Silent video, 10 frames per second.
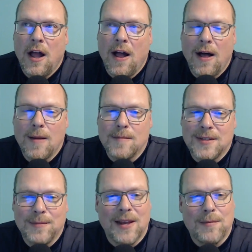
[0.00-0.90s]
Um,
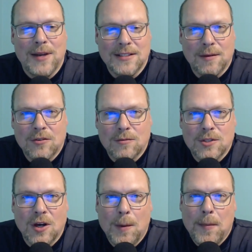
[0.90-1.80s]
something I picked up from
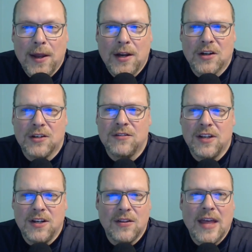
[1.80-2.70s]
Shawn Baker in a
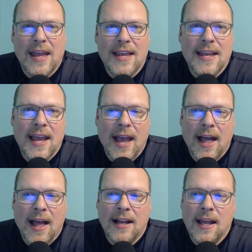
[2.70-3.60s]
video that he
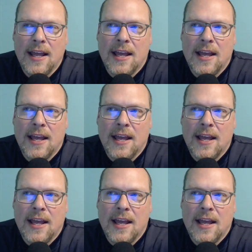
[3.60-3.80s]
had.